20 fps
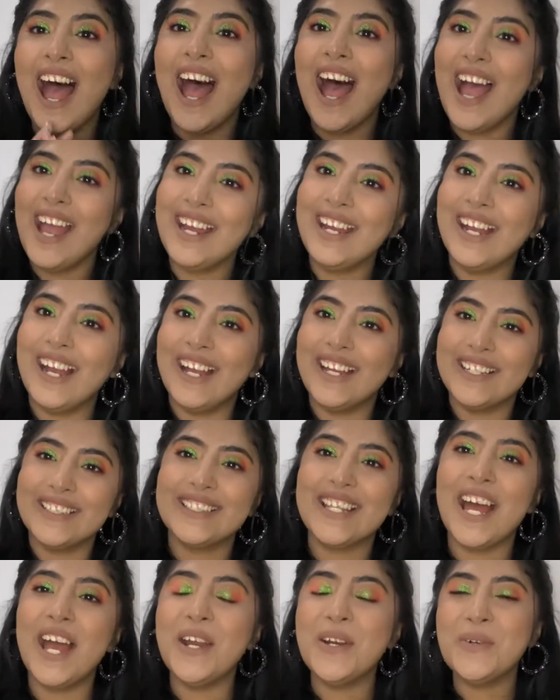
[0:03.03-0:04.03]
Hi guys,
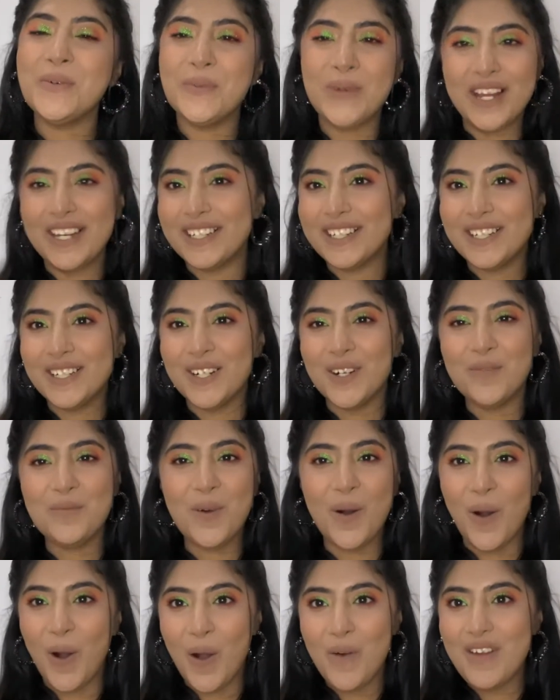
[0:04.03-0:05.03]
and welcome
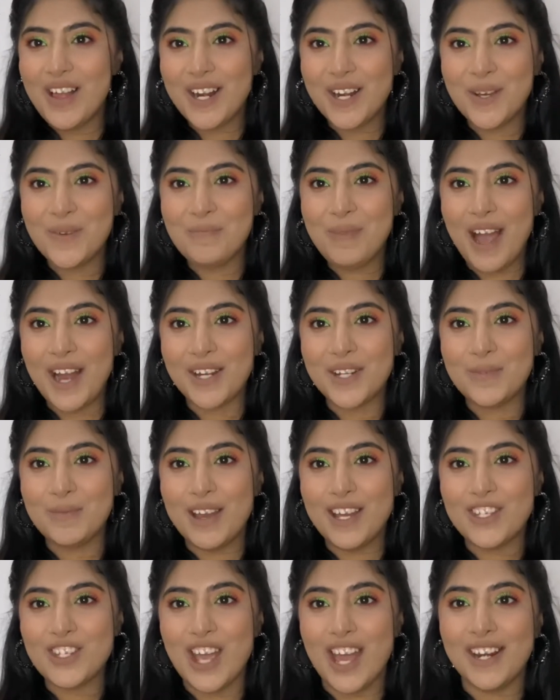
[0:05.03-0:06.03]
back to
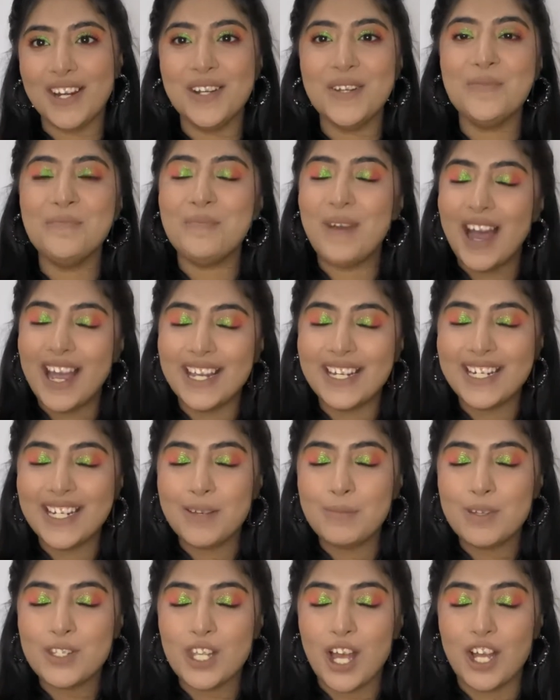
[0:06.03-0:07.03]
my channel. My
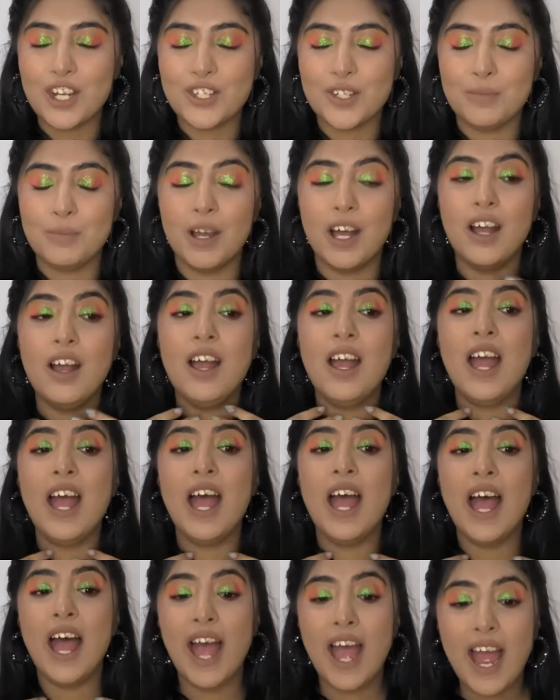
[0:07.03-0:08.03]
name is Ashima,
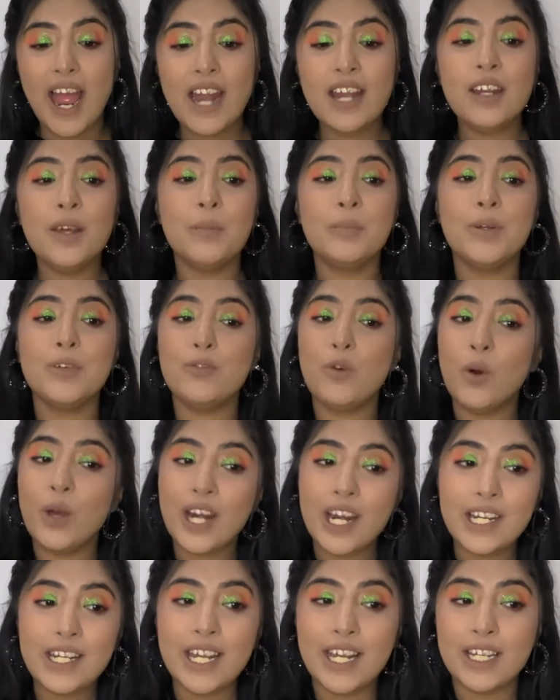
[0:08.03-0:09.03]
and before
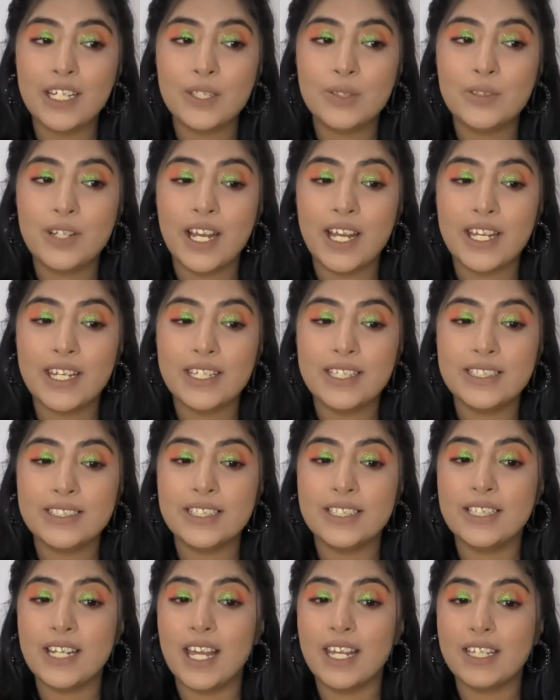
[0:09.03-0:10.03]
I tell you guys
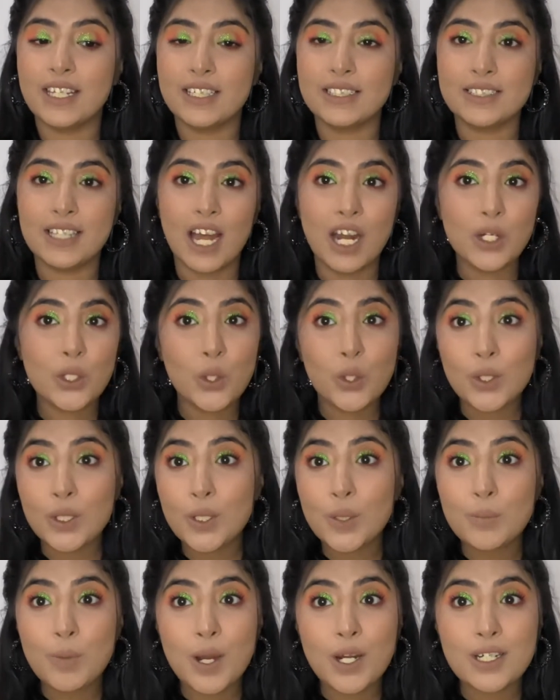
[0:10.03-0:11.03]
and like I start talking
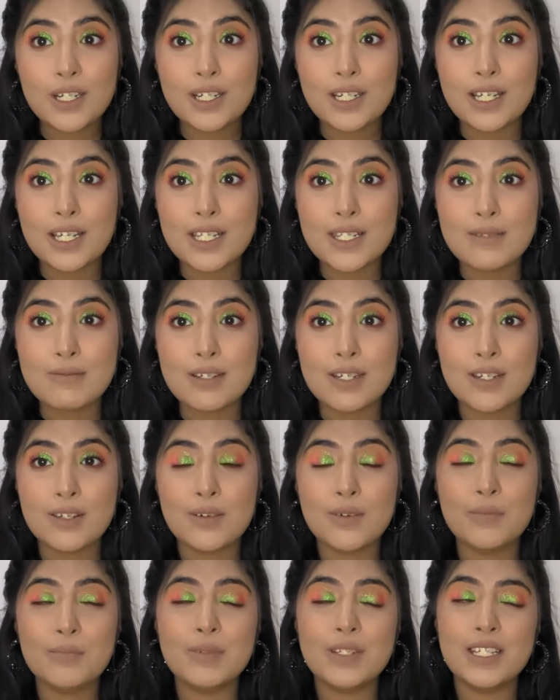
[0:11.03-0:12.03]
about today's
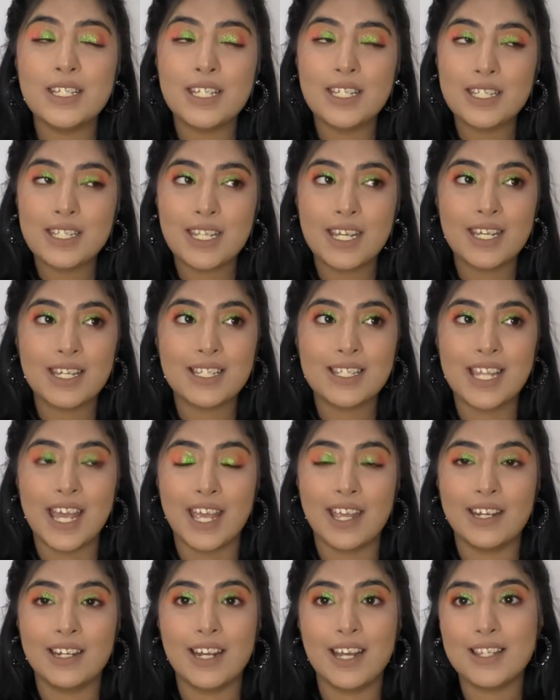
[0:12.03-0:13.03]
video, please take a
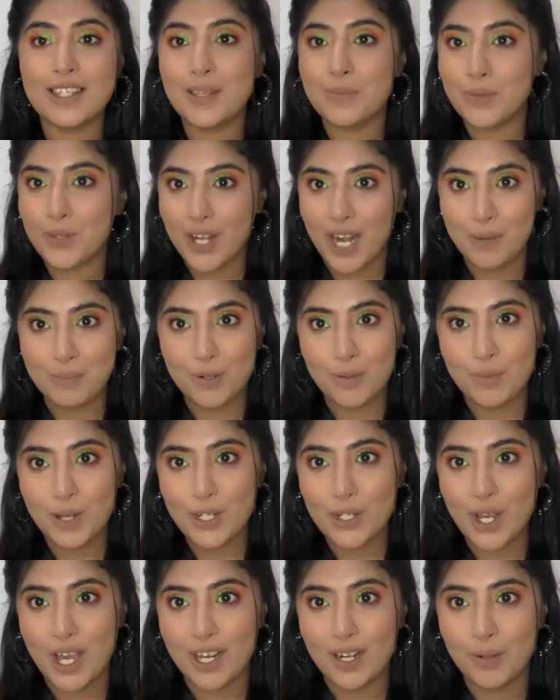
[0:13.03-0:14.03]
second and subscribe to my
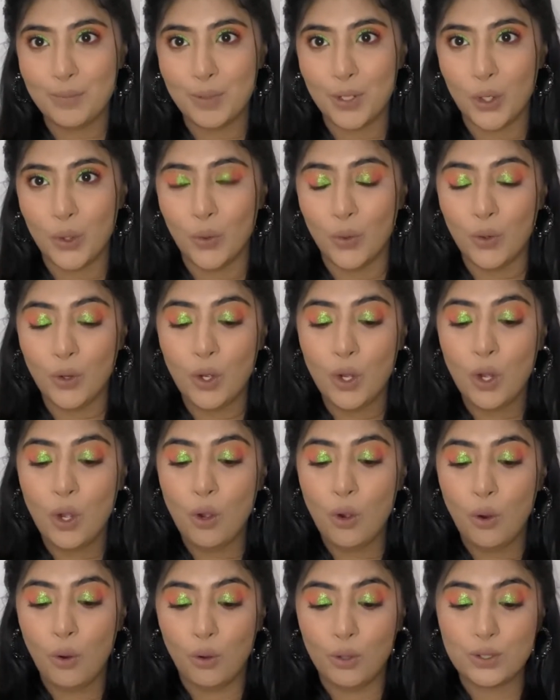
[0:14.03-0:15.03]
channel below.
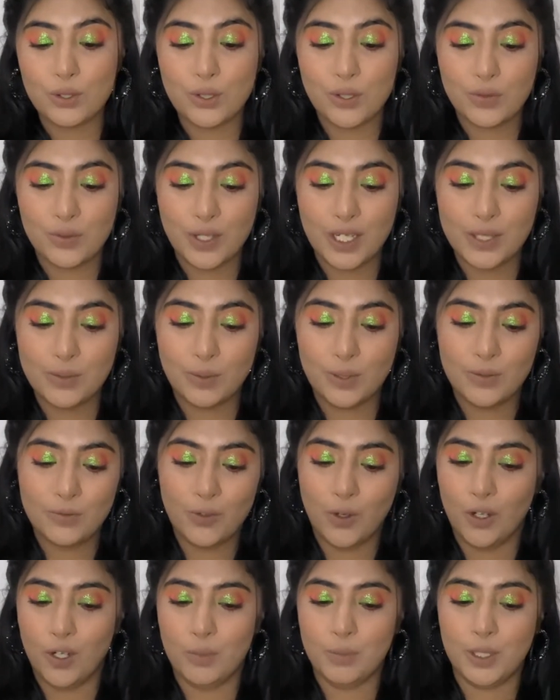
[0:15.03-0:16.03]
Also, if you guys want to
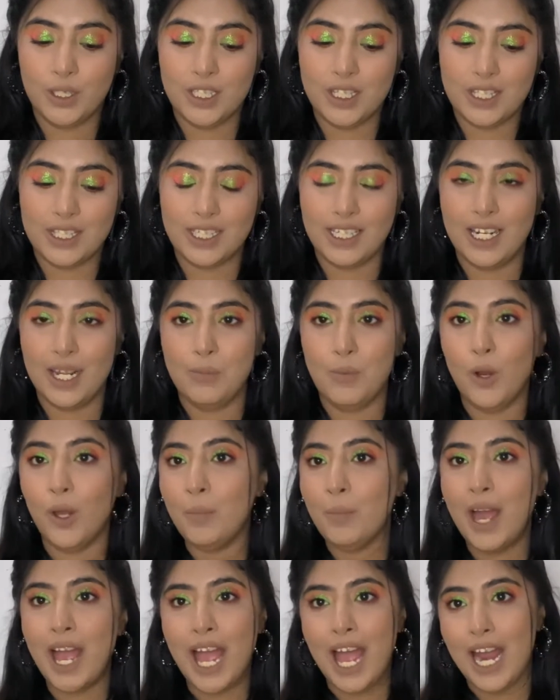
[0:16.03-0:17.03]
follow me on Instagram, all
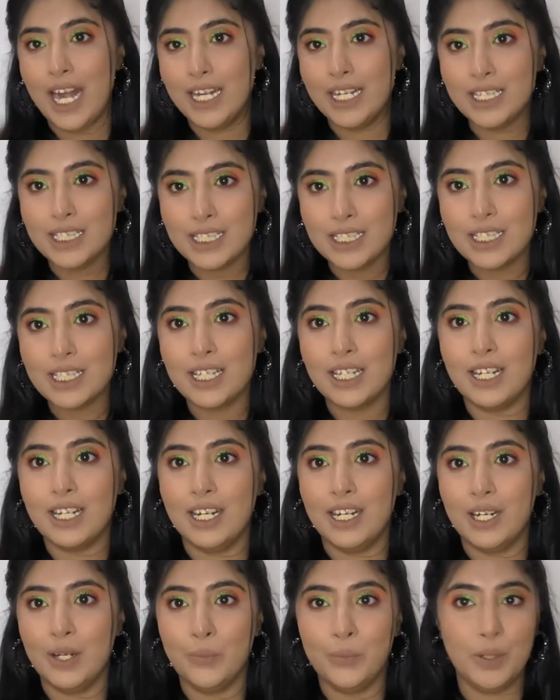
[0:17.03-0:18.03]
my handle
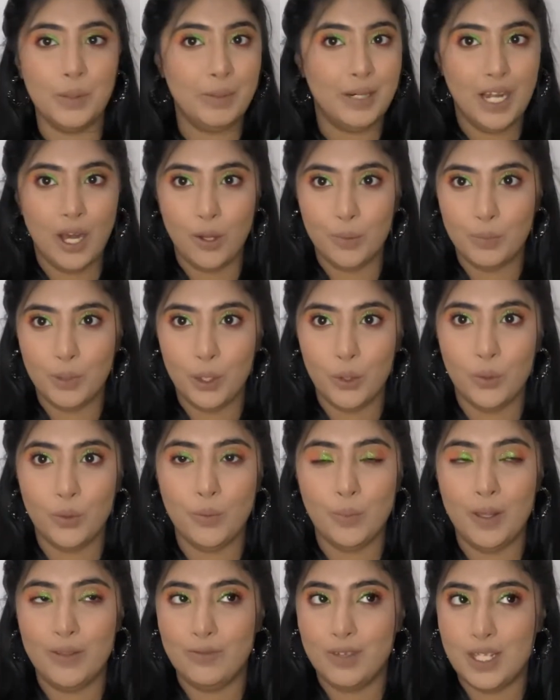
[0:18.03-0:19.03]
will be down below.
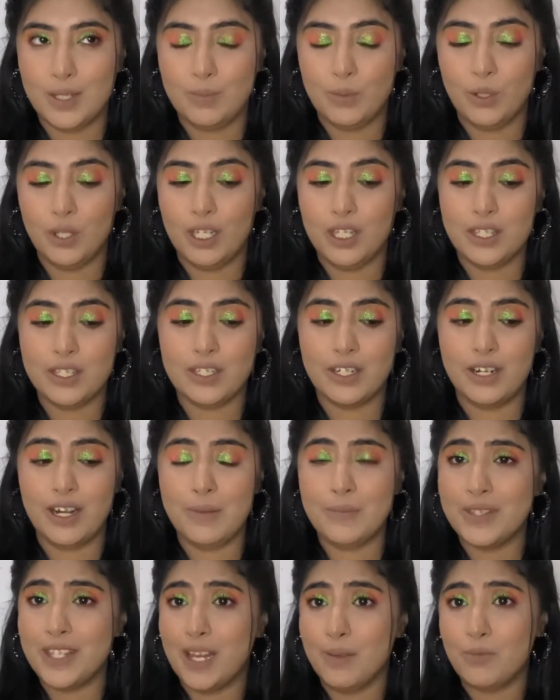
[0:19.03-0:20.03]
My Facebook,
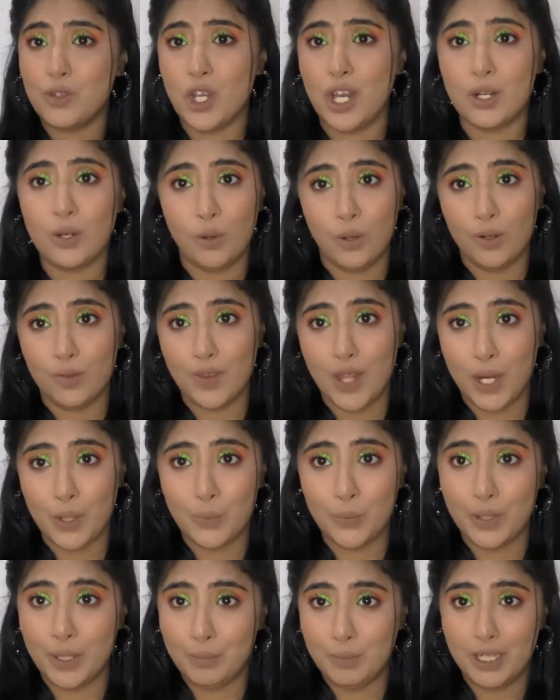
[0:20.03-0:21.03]
Instagram, Snapchat, all of that
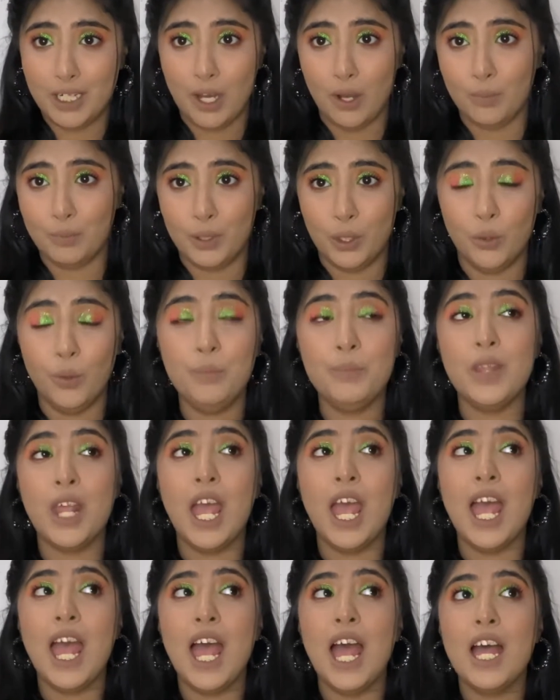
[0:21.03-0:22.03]
will be down below,
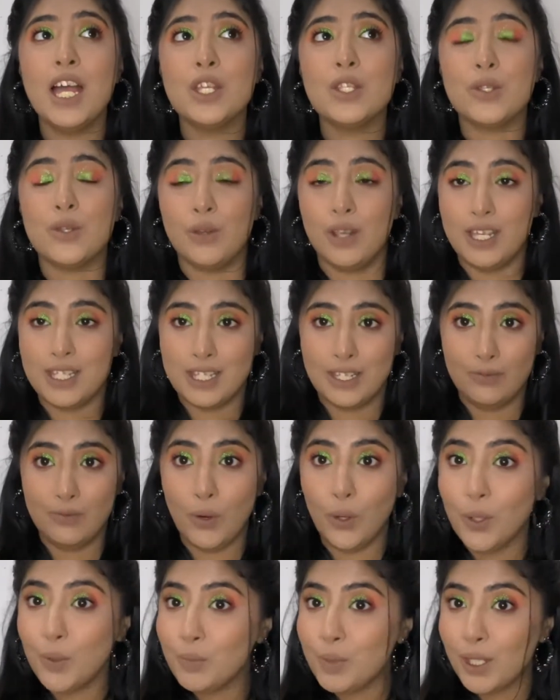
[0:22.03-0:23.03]
so you guys can
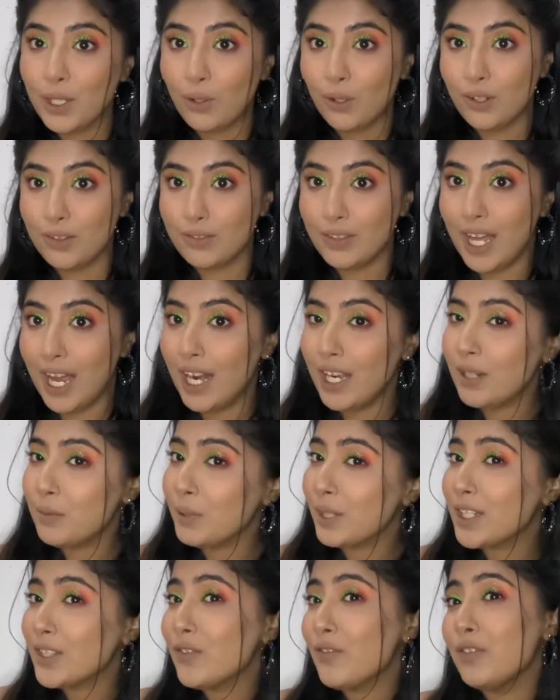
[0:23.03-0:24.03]
follow me and all of that,
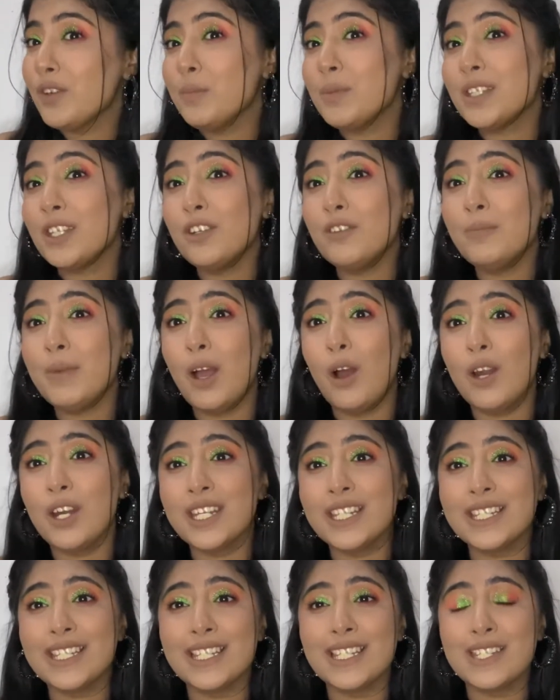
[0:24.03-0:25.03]
because 50% of my
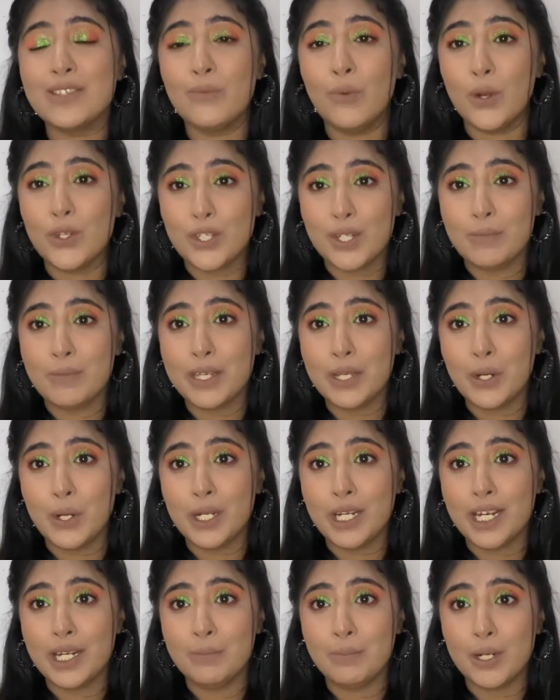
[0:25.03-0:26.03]
audience is watching my
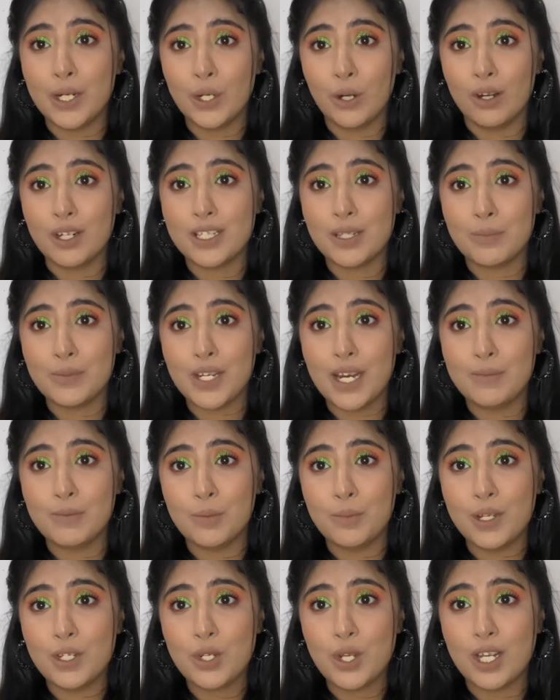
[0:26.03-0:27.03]
content but not subscribed to
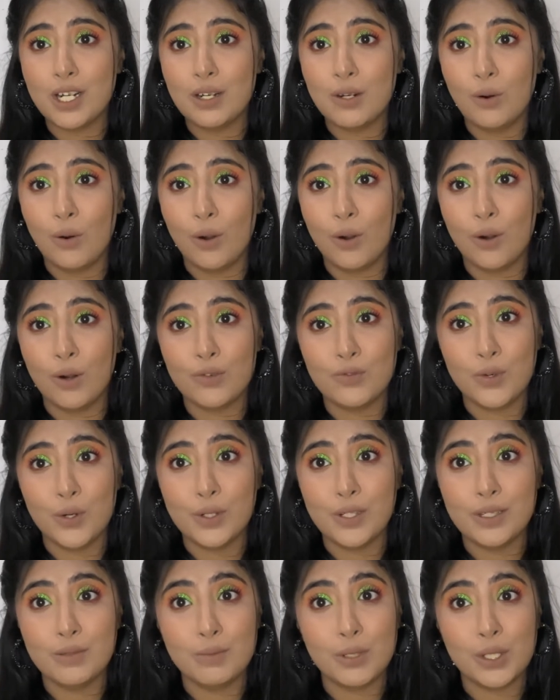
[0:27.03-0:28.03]
my channel or not
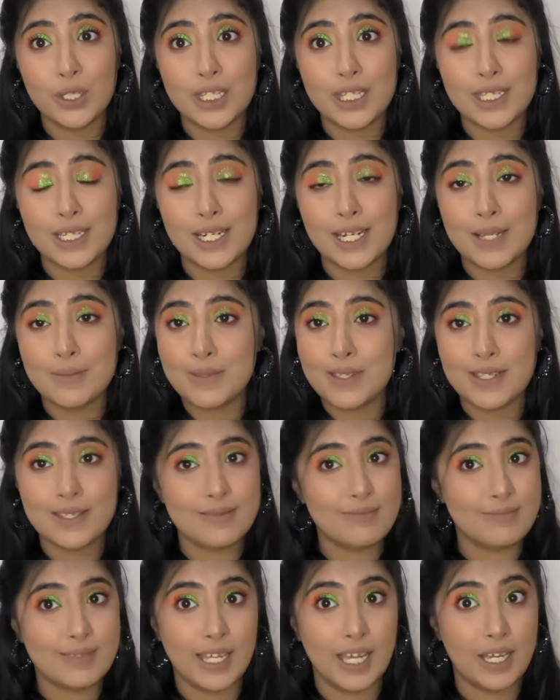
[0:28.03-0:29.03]
following me on Instagram.
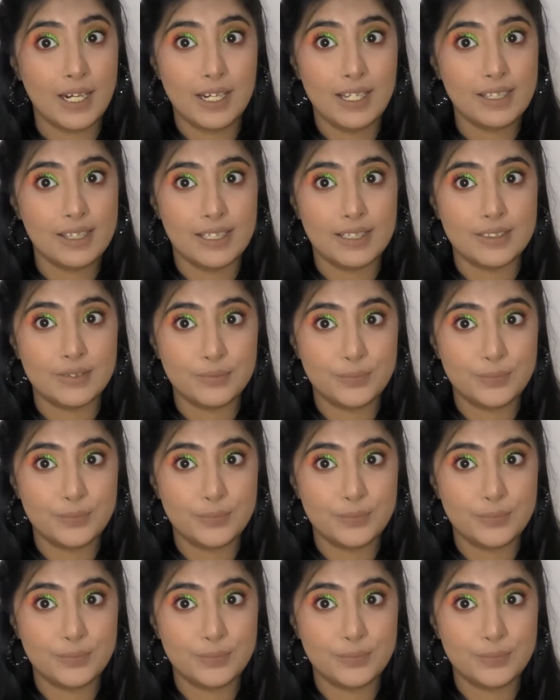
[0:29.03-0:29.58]
Kind of like that.